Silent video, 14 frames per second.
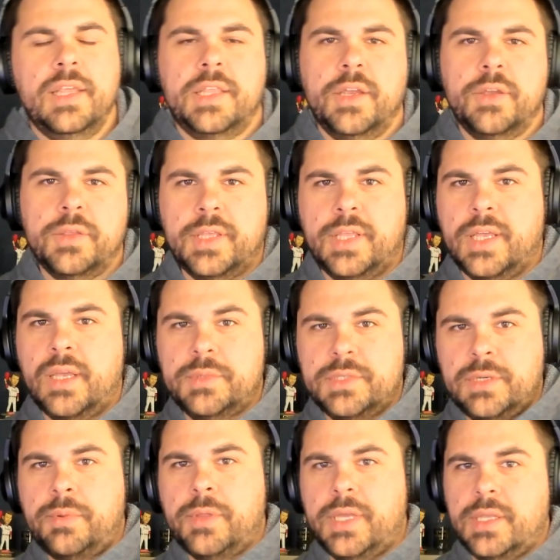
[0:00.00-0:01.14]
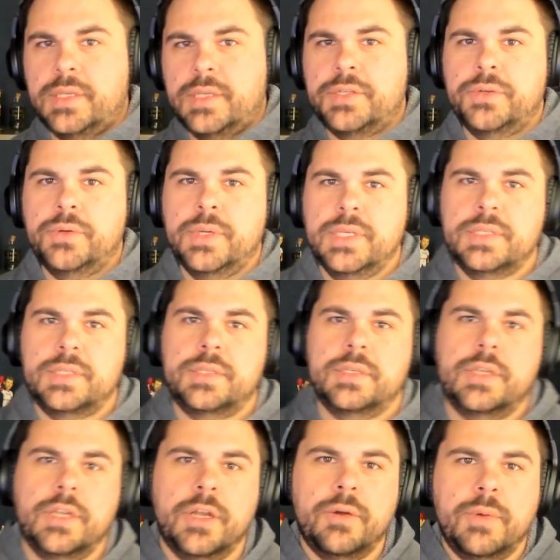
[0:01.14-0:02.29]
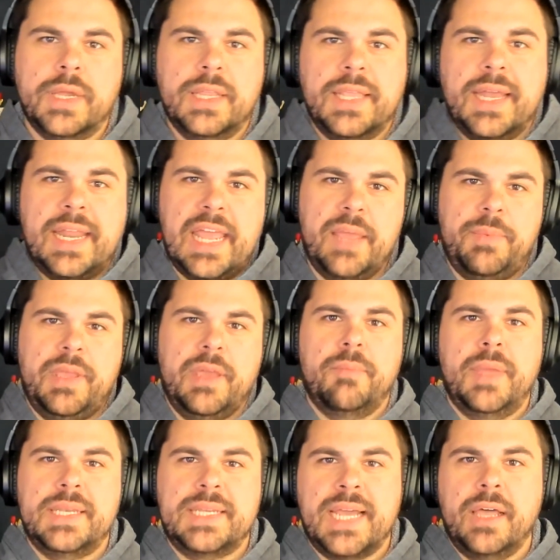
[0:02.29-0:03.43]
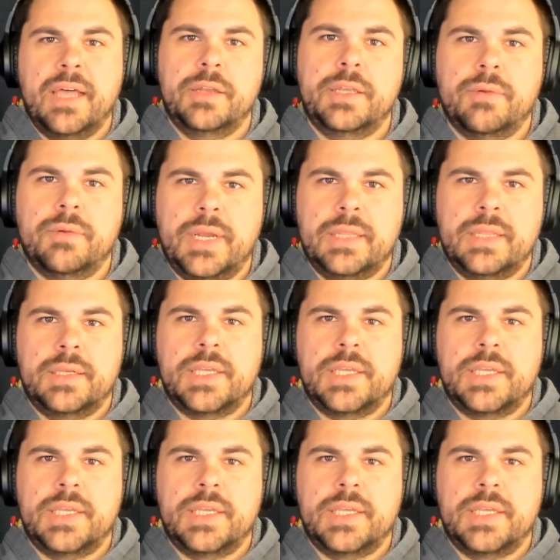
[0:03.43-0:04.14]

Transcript: I think the other thing that comes into play then too is, in that ABM mentality, right?